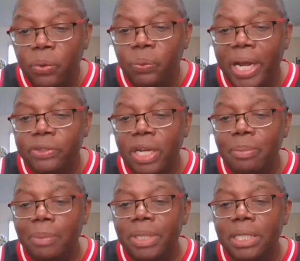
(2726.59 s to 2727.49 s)
Round train,
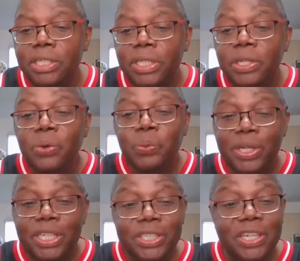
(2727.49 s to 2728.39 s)
Bobby D. Lizzie, One
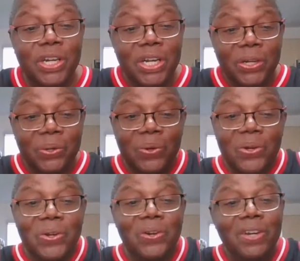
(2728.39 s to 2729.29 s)
Nation under
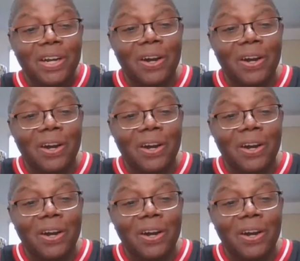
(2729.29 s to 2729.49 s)
Gruhu,